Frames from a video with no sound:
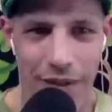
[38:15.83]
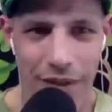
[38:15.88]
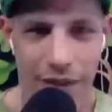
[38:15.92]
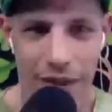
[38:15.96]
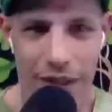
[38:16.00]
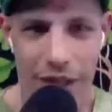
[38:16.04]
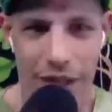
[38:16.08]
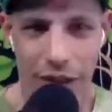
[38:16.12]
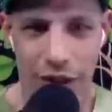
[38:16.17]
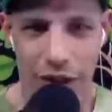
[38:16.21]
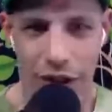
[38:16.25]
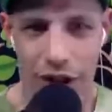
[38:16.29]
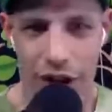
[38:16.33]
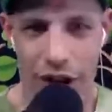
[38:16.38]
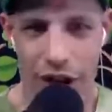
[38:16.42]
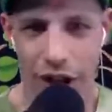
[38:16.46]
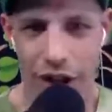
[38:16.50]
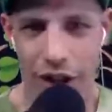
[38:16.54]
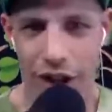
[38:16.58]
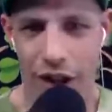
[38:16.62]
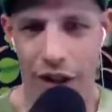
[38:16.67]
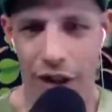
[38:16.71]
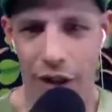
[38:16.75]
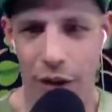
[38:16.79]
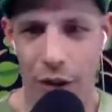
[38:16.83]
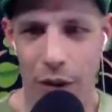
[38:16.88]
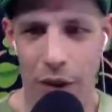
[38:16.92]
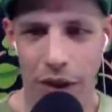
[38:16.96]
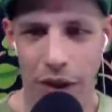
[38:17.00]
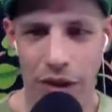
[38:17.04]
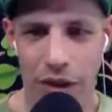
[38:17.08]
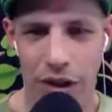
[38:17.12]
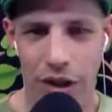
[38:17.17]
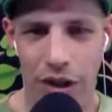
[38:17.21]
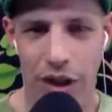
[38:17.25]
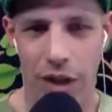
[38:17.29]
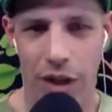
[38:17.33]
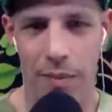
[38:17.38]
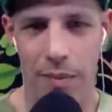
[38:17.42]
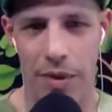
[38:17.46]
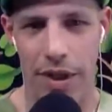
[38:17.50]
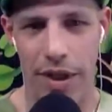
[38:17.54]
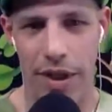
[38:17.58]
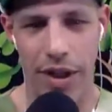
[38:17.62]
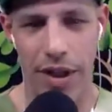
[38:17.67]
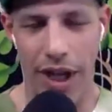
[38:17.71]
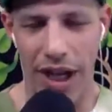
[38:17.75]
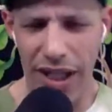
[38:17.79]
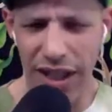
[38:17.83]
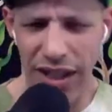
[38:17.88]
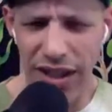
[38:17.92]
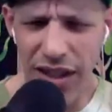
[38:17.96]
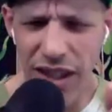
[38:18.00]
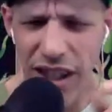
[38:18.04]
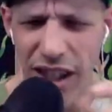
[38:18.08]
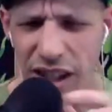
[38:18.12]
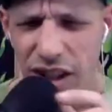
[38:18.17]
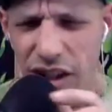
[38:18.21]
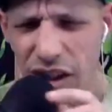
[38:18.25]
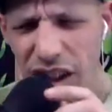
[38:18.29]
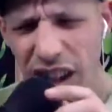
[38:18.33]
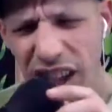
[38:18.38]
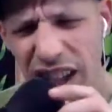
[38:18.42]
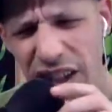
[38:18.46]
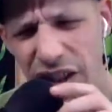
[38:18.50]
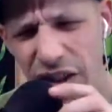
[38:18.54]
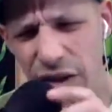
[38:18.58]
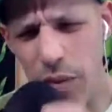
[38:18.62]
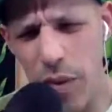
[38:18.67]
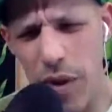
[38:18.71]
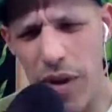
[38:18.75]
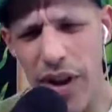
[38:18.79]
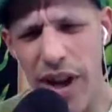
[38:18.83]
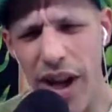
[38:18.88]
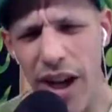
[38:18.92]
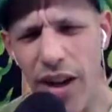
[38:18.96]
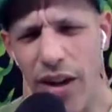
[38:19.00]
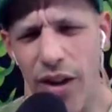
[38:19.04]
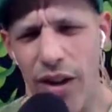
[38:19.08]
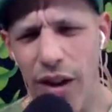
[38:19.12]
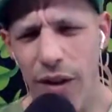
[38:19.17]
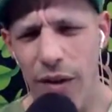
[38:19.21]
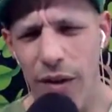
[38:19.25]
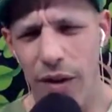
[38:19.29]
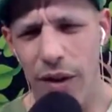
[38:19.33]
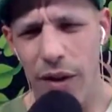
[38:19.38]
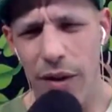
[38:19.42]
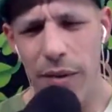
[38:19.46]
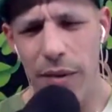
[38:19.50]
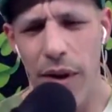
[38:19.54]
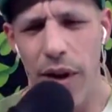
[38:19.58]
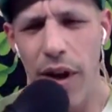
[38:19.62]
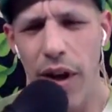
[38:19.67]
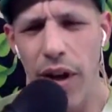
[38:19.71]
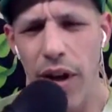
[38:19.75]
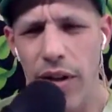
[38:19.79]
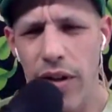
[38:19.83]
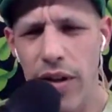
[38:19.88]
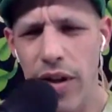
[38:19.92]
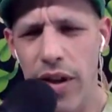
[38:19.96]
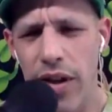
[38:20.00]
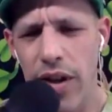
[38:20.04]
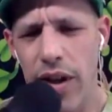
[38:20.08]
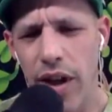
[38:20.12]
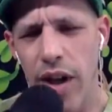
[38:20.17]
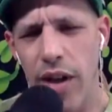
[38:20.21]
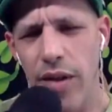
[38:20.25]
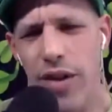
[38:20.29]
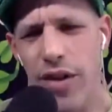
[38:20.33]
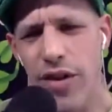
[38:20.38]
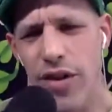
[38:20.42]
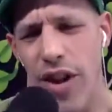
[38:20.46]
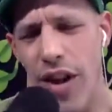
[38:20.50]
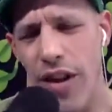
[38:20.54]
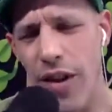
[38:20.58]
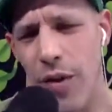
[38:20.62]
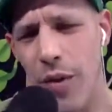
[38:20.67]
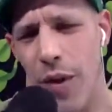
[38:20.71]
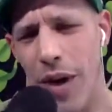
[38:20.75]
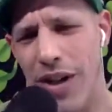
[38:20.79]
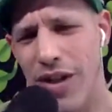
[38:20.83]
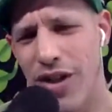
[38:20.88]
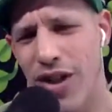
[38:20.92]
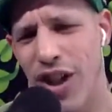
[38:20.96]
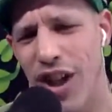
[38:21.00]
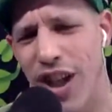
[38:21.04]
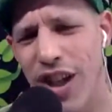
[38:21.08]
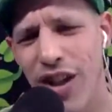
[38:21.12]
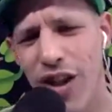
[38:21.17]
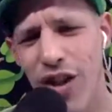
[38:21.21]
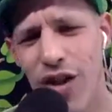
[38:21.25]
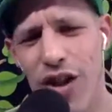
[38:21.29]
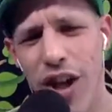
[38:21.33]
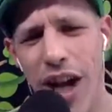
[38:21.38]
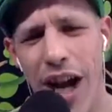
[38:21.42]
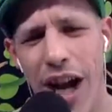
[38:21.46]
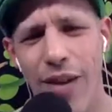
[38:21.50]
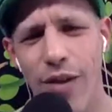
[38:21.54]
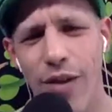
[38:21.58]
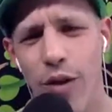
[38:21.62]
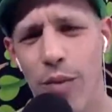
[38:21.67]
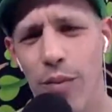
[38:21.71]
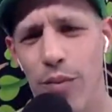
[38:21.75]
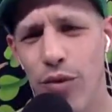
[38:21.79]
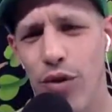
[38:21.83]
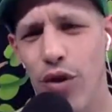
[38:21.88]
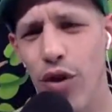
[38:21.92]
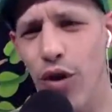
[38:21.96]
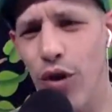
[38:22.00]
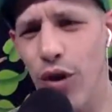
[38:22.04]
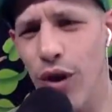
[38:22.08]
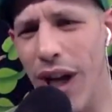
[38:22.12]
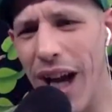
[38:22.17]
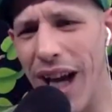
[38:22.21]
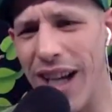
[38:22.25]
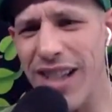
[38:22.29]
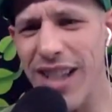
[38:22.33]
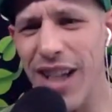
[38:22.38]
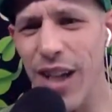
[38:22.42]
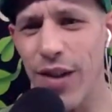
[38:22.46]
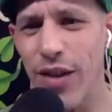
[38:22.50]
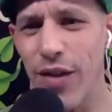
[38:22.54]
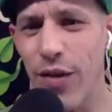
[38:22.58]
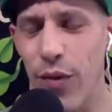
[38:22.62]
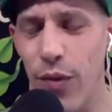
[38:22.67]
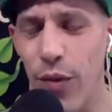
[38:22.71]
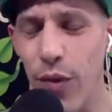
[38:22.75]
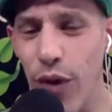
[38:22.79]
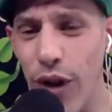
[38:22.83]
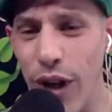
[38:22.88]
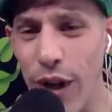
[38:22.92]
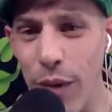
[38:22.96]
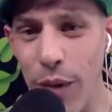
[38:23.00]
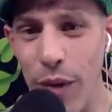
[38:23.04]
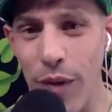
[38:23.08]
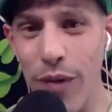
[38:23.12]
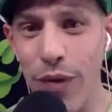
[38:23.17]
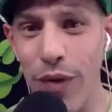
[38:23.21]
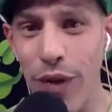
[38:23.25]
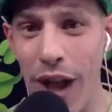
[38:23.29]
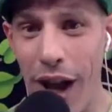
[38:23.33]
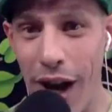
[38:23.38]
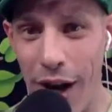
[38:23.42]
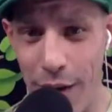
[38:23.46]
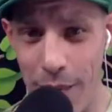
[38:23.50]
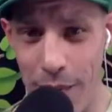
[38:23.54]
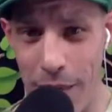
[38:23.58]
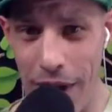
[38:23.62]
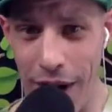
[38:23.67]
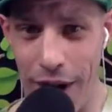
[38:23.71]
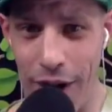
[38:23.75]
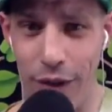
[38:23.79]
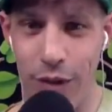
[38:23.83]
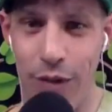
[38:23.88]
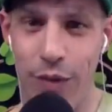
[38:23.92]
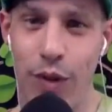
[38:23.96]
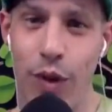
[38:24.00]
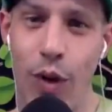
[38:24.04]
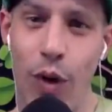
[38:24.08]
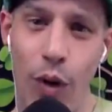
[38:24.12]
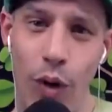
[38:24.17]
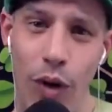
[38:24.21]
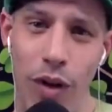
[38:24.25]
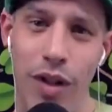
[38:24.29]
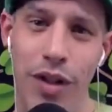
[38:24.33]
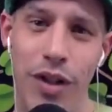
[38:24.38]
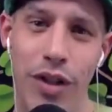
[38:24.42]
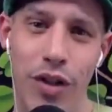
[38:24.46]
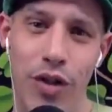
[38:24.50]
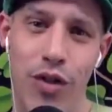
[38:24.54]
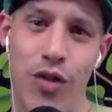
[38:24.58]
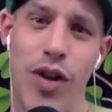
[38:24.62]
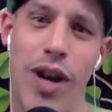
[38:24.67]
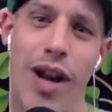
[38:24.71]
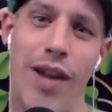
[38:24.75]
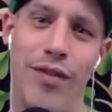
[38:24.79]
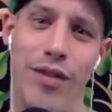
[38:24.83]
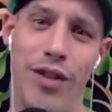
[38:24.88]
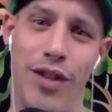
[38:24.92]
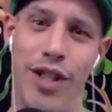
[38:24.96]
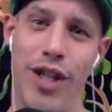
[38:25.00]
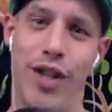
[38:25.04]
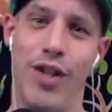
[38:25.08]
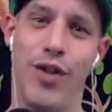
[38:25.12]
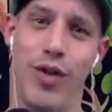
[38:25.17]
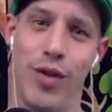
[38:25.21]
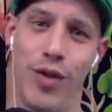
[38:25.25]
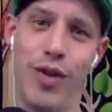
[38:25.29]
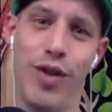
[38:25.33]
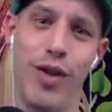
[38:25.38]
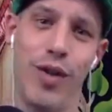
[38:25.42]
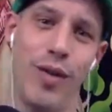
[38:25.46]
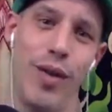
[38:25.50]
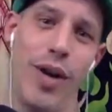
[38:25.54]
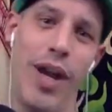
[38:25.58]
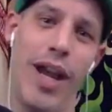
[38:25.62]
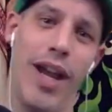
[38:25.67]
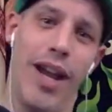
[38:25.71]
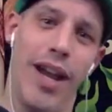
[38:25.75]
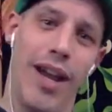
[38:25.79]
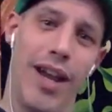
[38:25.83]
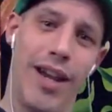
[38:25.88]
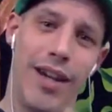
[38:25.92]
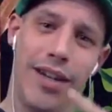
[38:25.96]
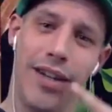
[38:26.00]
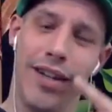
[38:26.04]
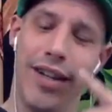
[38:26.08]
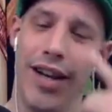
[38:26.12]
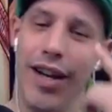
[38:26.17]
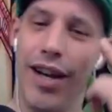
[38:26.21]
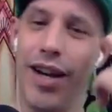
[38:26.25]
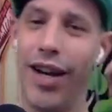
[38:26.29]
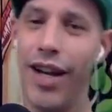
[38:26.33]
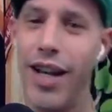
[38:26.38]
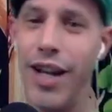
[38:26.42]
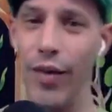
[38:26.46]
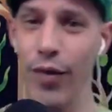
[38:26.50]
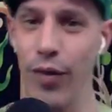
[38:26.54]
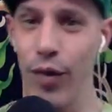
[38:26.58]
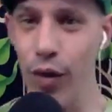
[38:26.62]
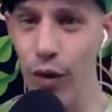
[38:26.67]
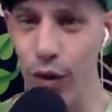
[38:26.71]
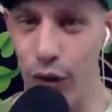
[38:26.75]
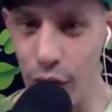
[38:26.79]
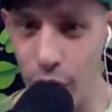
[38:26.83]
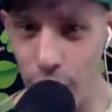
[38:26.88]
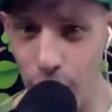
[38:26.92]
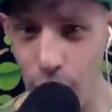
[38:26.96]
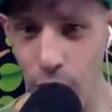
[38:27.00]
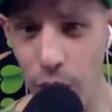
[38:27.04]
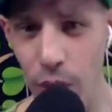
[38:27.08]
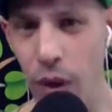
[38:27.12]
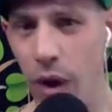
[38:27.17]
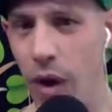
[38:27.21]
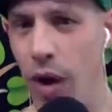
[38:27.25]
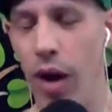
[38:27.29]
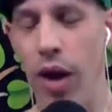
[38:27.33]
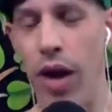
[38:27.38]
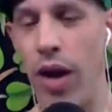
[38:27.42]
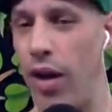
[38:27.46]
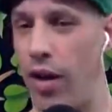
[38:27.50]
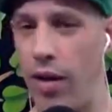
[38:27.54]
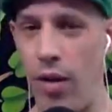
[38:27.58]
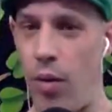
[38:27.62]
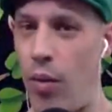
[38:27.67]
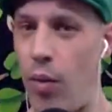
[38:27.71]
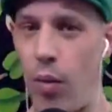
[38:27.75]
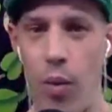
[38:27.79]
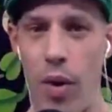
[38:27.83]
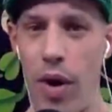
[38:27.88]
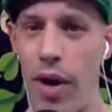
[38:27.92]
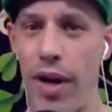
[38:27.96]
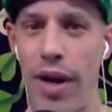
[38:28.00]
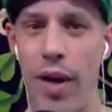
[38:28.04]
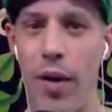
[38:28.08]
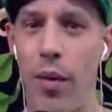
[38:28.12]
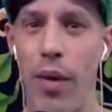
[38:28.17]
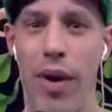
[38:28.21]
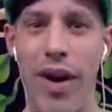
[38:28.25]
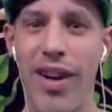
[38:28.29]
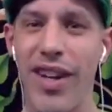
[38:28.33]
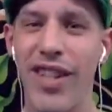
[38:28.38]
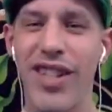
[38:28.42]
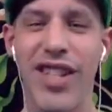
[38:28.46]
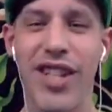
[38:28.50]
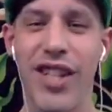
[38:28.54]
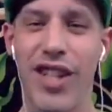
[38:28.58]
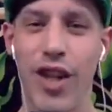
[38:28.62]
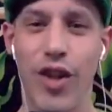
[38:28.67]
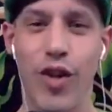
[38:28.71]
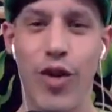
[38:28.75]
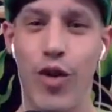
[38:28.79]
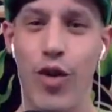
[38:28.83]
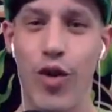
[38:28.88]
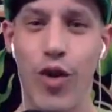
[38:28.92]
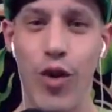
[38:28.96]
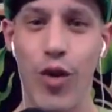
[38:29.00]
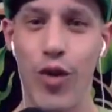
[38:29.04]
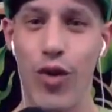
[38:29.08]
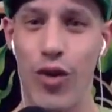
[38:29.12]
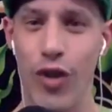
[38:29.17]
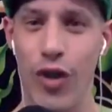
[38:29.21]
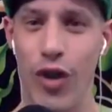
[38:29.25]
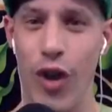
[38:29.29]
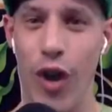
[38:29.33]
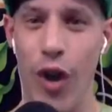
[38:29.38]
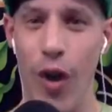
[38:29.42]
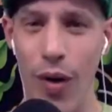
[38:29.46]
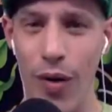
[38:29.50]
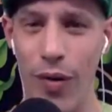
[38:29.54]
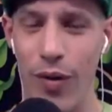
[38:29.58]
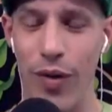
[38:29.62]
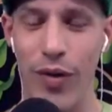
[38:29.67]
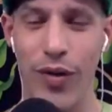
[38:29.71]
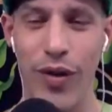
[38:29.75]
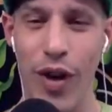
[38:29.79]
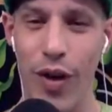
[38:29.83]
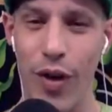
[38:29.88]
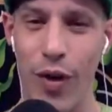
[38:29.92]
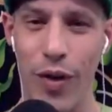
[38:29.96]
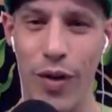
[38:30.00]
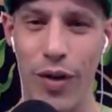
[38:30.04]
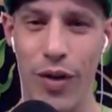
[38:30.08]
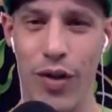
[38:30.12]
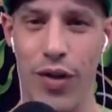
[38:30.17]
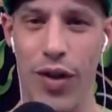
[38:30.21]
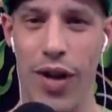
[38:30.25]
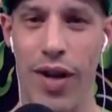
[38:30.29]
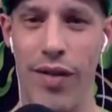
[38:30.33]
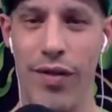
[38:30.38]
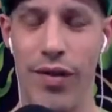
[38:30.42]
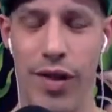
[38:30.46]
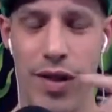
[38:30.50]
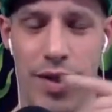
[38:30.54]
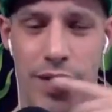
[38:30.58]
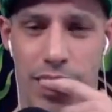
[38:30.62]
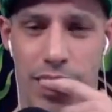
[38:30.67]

There's another question coming in. You're like this weird echo going on. There's another question in the chat room. Do you guys get frequent flyer miles for all of this traveling that you do? And if you do, where is it that you choose to go if you've done all this traveling?